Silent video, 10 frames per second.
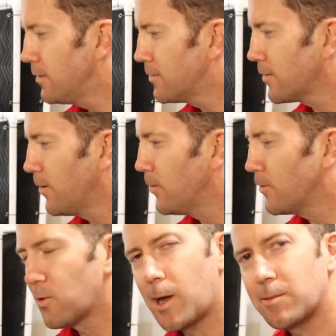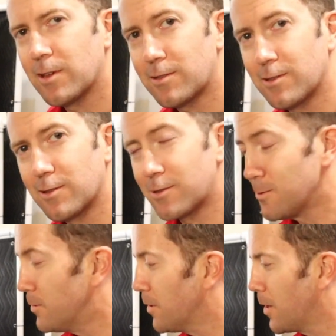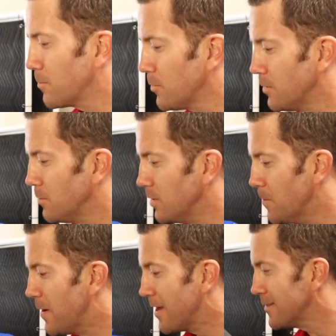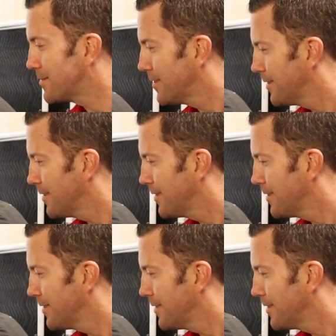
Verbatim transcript: So if Rob gets this through there, I'm going to be amazed.